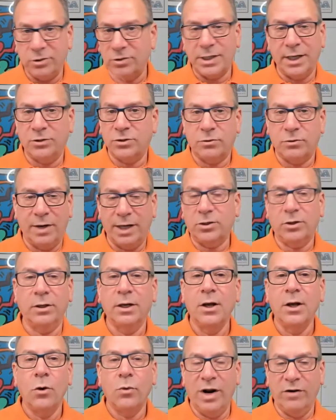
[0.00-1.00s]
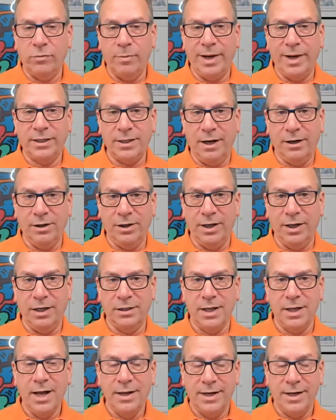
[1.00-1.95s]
sales director, whatever my title is.